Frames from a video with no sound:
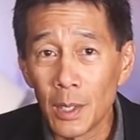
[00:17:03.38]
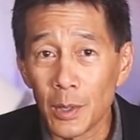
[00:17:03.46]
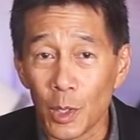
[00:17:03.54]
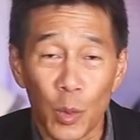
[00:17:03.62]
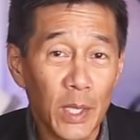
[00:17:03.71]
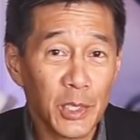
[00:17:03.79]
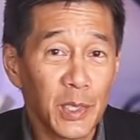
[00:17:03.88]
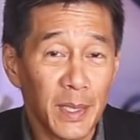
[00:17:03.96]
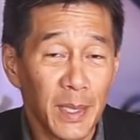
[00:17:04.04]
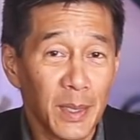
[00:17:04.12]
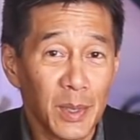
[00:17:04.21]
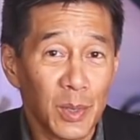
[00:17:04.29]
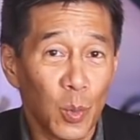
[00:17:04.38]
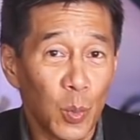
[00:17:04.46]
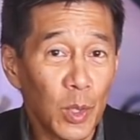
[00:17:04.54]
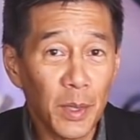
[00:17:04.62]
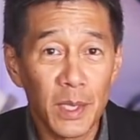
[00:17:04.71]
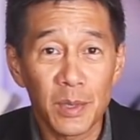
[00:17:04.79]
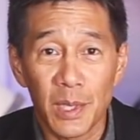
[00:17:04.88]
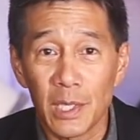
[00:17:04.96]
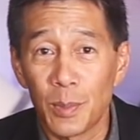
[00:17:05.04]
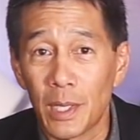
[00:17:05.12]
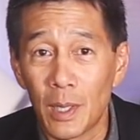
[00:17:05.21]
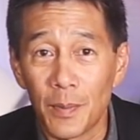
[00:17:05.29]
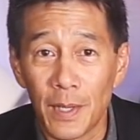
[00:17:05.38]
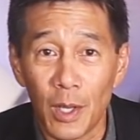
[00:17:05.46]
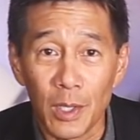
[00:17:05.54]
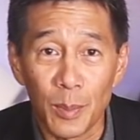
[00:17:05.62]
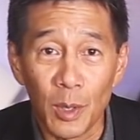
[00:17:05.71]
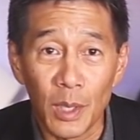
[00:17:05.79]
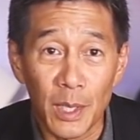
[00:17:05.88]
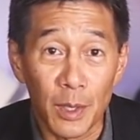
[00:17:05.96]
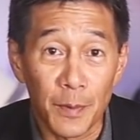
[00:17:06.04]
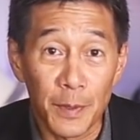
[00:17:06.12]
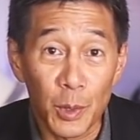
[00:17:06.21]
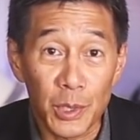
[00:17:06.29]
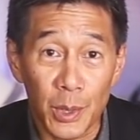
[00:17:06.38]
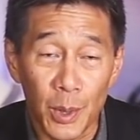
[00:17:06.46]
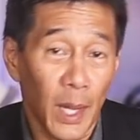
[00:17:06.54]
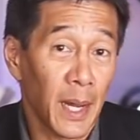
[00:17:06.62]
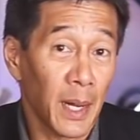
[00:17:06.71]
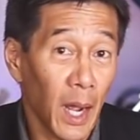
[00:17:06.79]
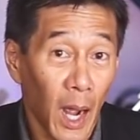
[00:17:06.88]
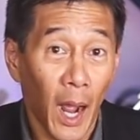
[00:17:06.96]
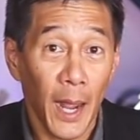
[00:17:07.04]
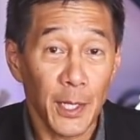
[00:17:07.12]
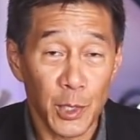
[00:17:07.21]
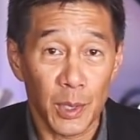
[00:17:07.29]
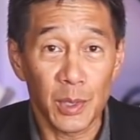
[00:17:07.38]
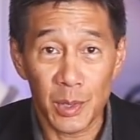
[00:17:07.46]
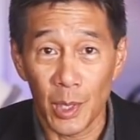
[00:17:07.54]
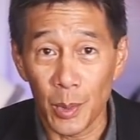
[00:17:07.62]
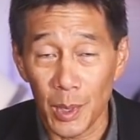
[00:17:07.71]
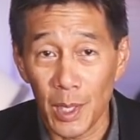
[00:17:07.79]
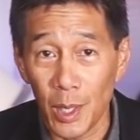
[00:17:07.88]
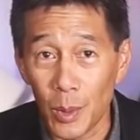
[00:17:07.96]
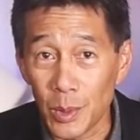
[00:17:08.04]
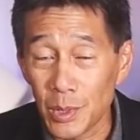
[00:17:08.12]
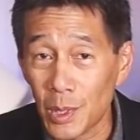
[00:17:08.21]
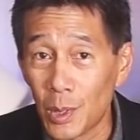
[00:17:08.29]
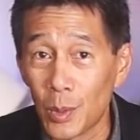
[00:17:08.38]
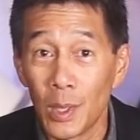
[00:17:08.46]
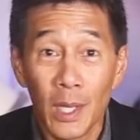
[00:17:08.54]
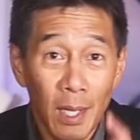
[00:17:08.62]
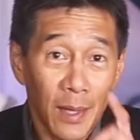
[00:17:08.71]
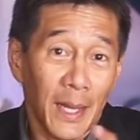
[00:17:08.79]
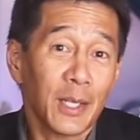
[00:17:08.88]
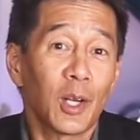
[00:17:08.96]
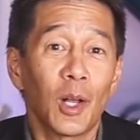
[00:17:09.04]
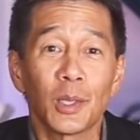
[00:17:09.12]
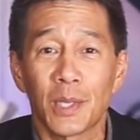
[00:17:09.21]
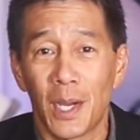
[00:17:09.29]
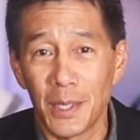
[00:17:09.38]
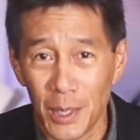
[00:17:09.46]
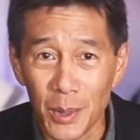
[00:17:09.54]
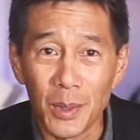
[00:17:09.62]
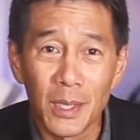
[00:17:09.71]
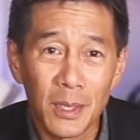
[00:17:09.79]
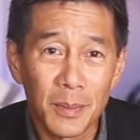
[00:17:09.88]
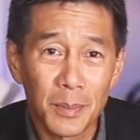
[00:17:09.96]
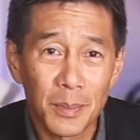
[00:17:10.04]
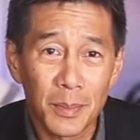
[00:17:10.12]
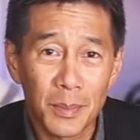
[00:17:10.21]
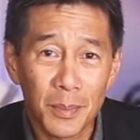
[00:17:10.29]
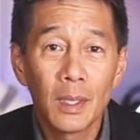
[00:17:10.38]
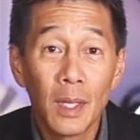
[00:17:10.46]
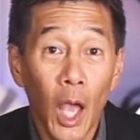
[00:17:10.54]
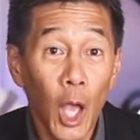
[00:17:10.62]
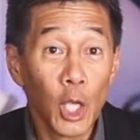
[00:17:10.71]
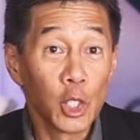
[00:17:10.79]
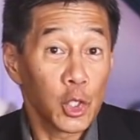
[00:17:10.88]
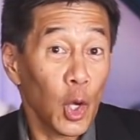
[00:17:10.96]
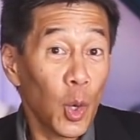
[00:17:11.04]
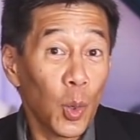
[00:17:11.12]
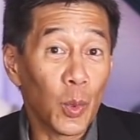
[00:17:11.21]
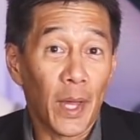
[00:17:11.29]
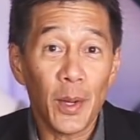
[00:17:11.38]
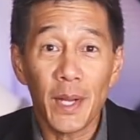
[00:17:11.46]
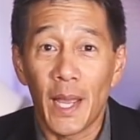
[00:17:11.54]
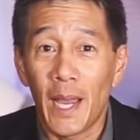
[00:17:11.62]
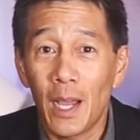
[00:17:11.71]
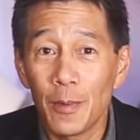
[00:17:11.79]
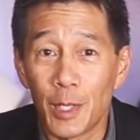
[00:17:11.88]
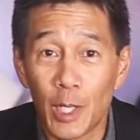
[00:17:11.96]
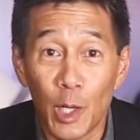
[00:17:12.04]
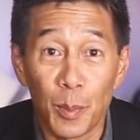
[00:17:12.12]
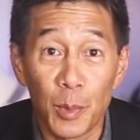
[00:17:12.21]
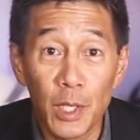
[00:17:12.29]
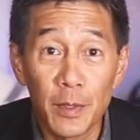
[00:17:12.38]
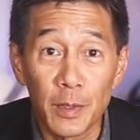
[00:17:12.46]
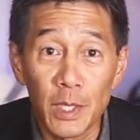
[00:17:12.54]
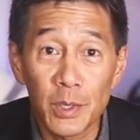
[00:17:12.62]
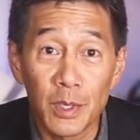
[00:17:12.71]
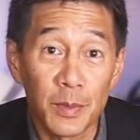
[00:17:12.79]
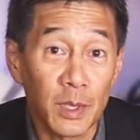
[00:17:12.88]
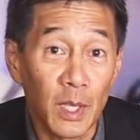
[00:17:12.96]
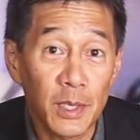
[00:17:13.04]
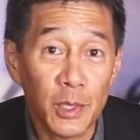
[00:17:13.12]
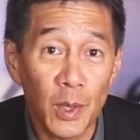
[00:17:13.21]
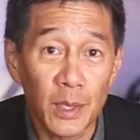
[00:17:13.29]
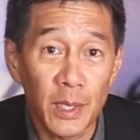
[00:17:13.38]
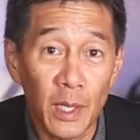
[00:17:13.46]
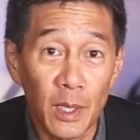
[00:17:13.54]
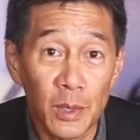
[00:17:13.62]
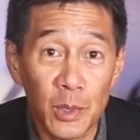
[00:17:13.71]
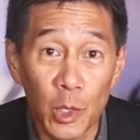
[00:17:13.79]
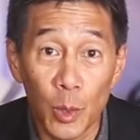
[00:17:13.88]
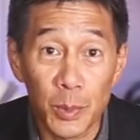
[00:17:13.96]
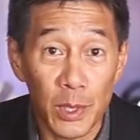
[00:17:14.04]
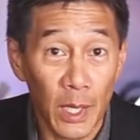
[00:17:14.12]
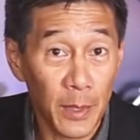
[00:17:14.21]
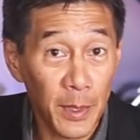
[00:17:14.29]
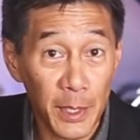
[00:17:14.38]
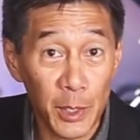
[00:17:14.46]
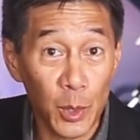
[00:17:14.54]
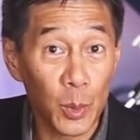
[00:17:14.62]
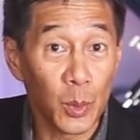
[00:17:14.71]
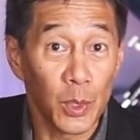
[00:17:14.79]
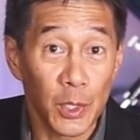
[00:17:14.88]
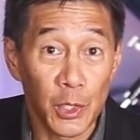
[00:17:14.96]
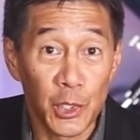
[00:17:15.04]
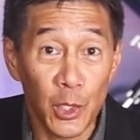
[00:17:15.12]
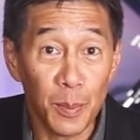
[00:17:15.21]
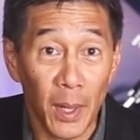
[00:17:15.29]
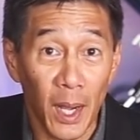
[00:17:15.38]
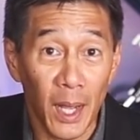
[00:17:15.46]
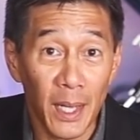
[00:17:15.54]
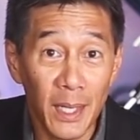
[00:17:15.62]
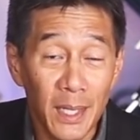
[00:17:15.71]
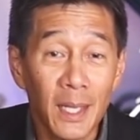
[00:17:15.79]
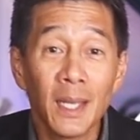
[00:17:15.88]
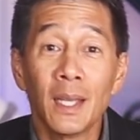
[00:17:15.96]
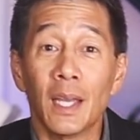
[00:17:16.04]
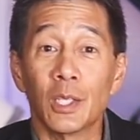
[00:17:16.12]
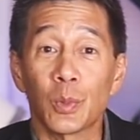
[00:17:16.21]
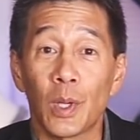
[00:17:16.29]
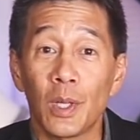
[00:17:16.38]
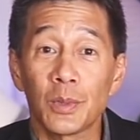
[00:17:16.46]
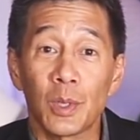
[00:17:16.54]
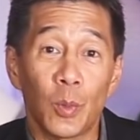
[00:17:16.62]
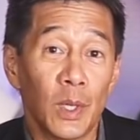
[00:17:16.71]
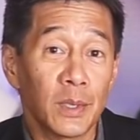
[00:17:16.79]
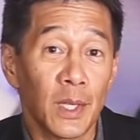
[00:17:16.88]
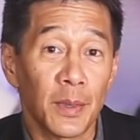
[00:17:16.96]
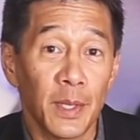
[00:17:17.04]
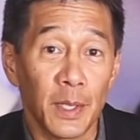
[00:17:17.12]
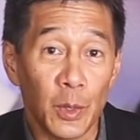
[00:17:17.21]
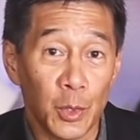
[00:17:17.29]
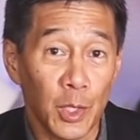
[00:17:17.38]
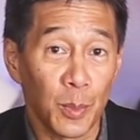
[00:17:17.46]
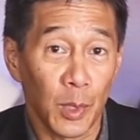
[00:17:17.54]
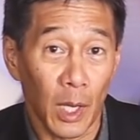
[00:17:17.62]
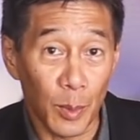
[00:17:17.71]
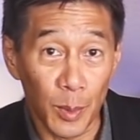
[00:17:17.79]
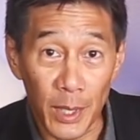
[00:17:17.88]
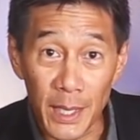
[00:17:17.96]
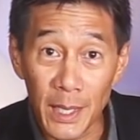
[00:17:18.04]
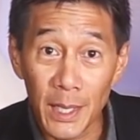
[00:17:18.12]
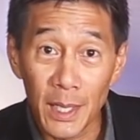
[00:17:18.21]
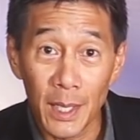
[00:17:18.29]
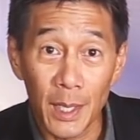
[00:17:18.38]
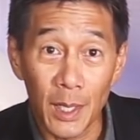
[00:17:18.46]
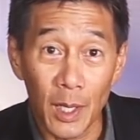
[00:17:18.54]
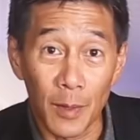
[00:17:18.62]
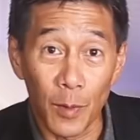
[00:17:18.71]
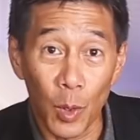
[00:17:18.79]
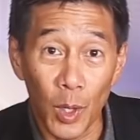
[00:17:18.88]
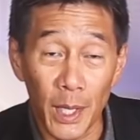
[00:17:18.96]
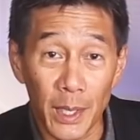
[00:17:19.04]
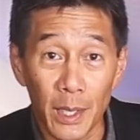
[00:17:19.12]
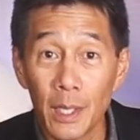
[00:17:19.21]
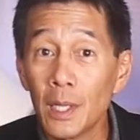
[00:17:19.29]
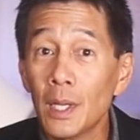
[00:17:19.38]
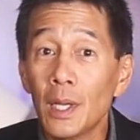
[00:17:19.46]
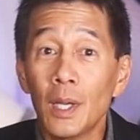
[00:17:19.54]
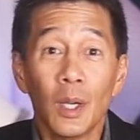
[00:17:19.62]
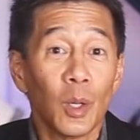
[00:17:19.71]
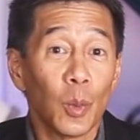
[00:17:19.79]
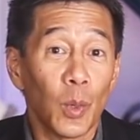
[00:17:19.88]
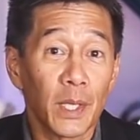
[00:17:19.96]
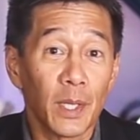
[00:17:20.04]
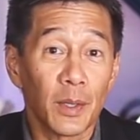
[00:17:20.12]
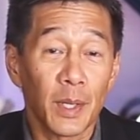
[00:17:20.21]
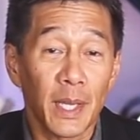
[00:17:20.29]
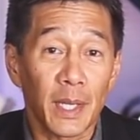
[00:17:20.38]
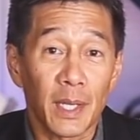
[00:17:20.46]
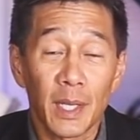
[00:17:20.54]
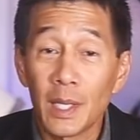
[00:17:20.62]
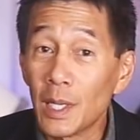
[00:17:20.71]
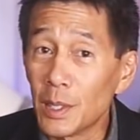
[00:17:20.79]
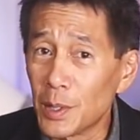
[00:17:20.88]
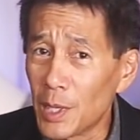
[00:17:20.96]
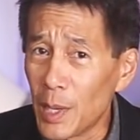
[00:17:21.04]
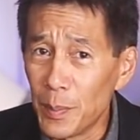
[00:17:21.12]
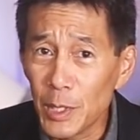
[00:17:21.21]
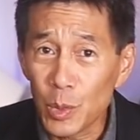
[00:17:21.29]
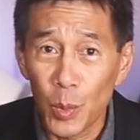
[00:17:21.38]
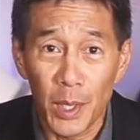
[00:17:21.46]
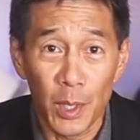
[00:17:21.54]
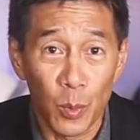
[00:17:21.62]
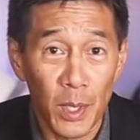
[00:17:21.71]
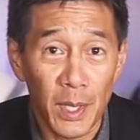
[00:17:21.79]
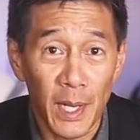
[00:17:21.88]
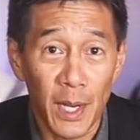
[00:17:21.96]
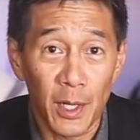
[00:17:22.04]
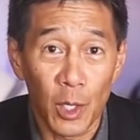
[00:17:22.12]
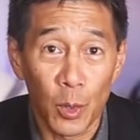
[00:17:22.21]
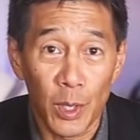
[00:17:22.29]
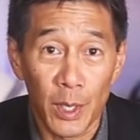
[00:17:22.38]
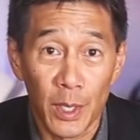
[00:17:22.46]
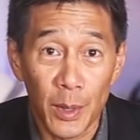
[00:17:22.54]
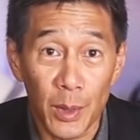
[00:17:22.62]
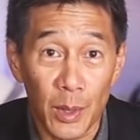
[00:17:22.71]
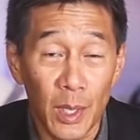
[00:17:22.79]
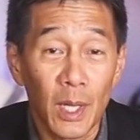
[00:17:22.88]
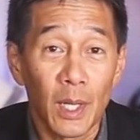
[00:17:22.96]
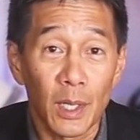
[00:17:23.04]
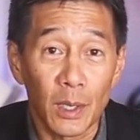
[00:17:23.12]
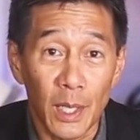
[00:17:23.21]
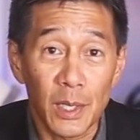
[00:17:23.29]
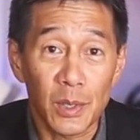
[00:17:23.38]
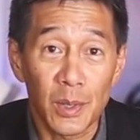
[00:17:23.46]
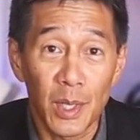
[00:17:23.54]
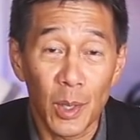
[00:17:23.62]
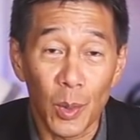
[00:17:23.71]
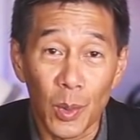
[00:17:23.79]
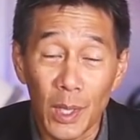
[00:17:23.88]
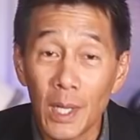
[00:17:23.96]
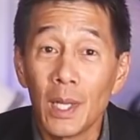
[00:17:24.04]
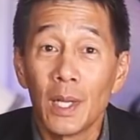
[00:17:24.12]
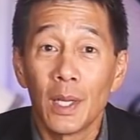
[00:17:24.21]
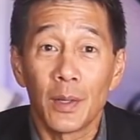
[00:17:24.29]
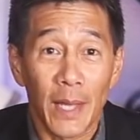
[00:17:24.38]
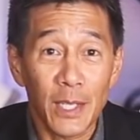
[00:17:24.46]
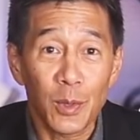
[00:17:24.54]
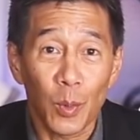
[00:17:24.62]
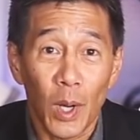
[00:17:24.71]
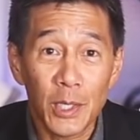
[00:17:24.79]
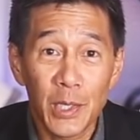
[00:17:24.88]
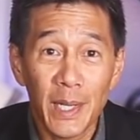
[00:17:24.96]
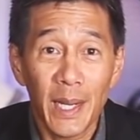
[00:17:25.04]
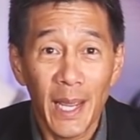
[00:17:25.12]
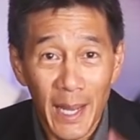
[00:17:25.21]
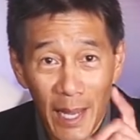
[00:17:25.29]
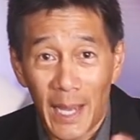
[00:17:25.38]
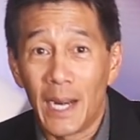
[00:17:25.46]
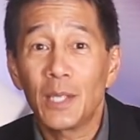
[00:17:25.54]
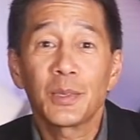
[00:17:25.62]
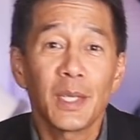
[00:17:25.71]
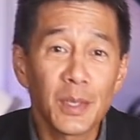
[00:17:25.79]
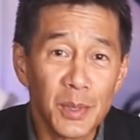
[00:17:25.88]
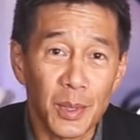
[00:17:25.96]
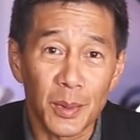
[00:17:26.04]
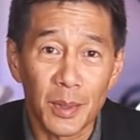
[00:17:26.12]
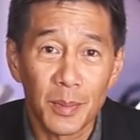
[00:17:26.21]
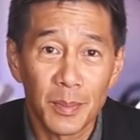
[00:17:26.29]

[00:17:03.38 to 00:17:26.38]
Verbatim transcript: The question is, will these things become valuable in the future? And I just don't know. So that calls on you. So there you have it, a brief list of Celestron telescopes that I think you should buy, as well as the ones I think you should probably avoid. What do you think? Did I miss one in one category or another? Let us know. Thanks for watching, and I'll see you soon.